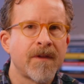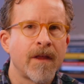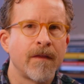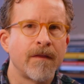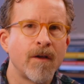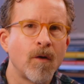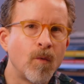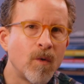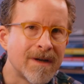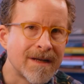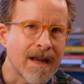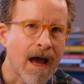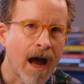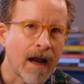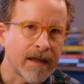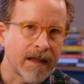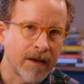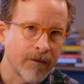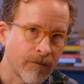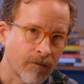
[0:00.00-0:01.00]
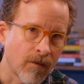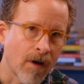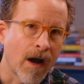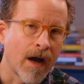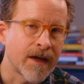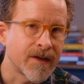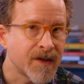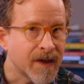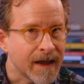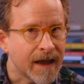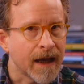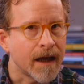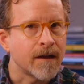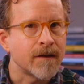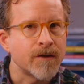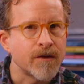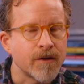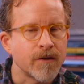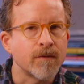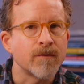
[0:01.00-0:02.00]
that would not give rise
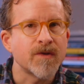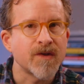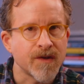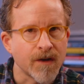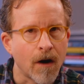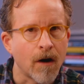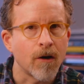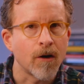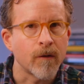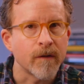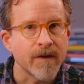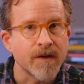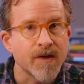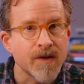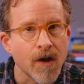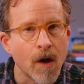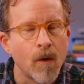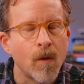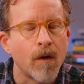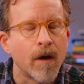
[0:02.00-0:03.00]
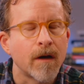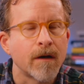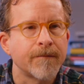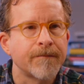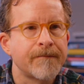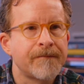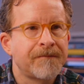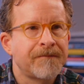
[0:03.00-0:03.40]
again to sorrow and so on.